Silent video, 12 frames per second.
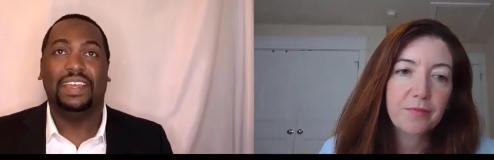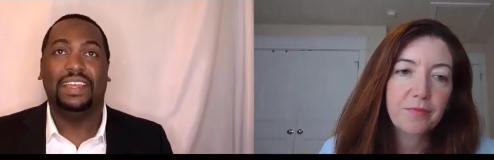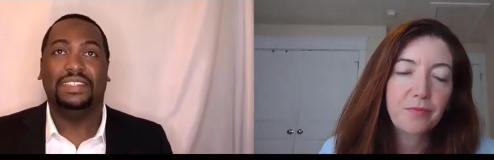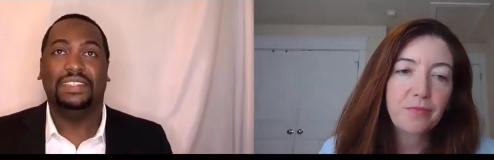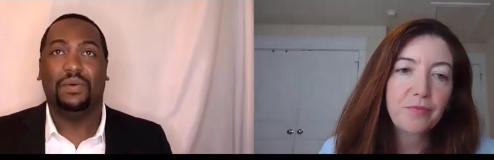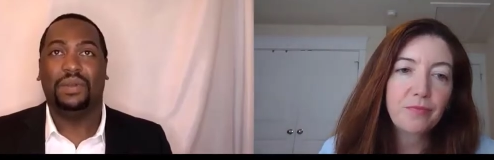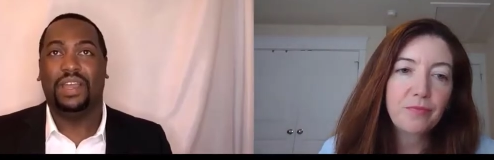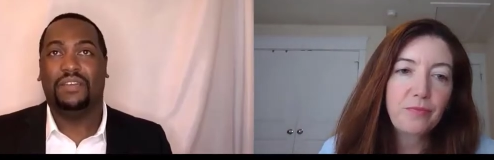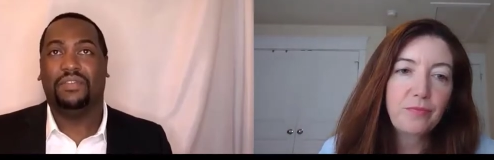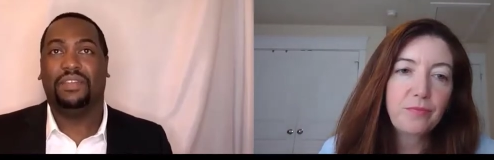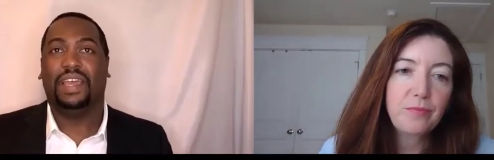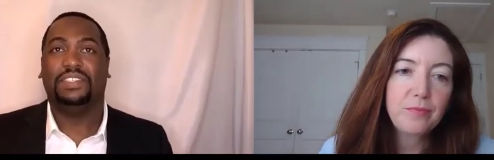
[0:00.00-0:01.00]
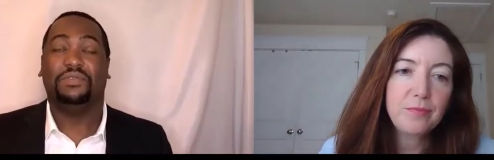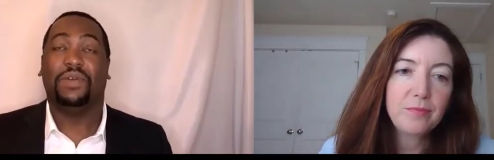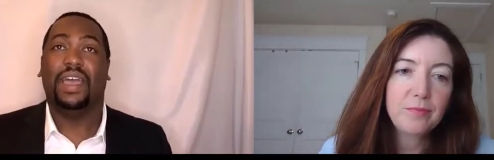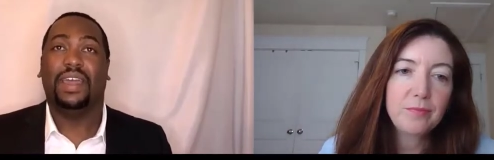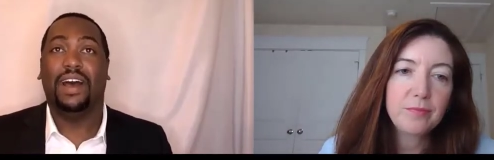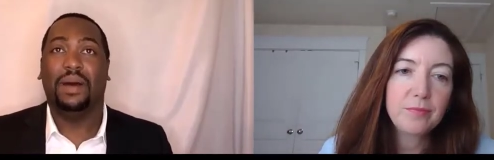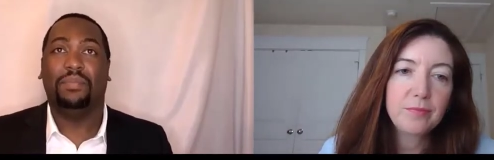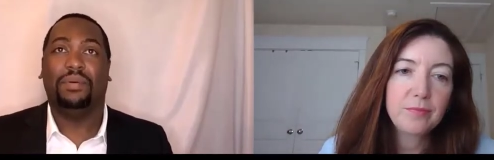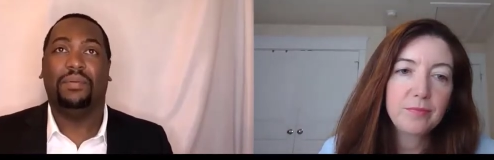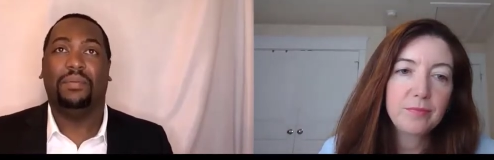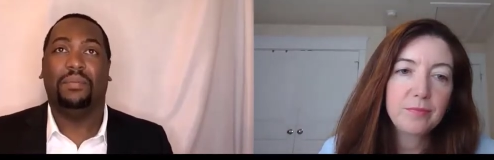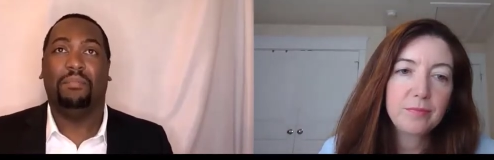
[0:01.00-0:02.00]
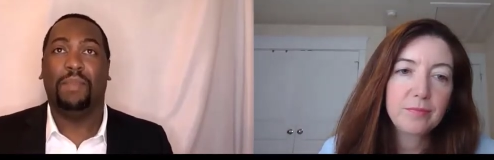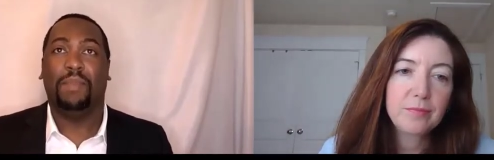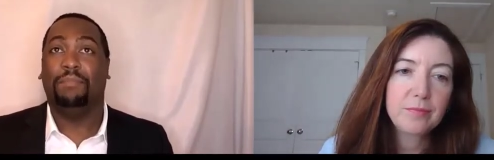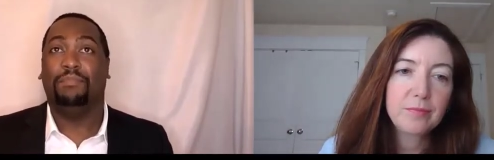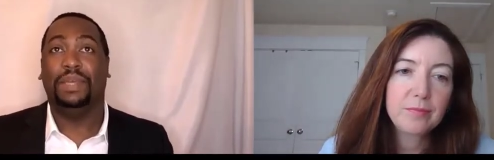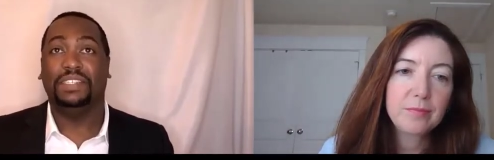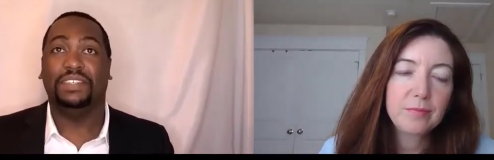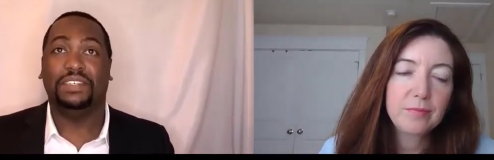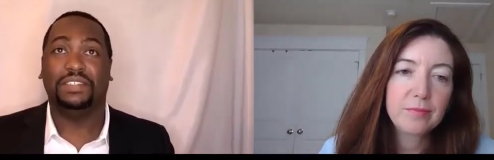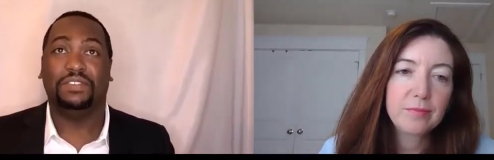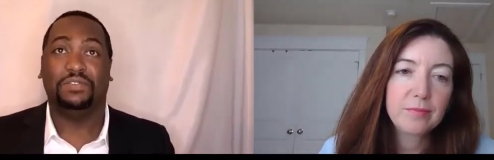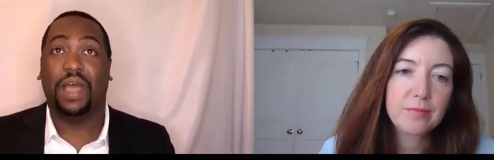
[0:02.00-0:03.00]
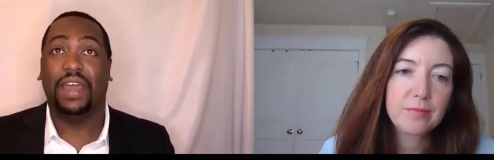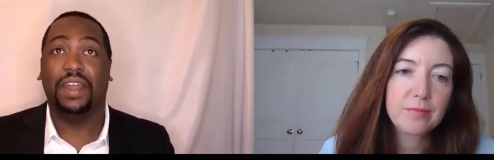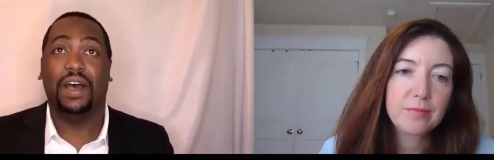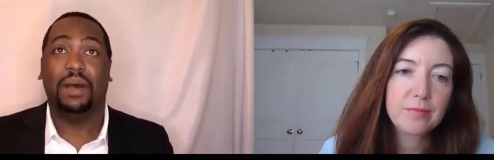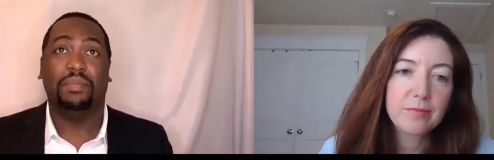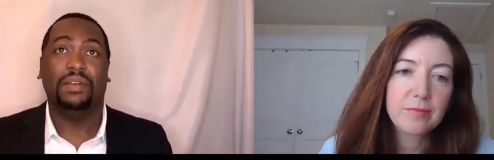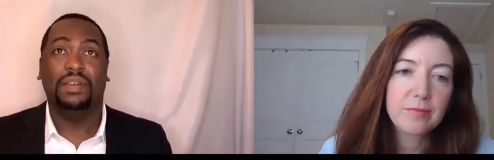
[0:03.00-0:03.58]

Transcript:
Speaker 1: And so whenever that dried up, my business dried up.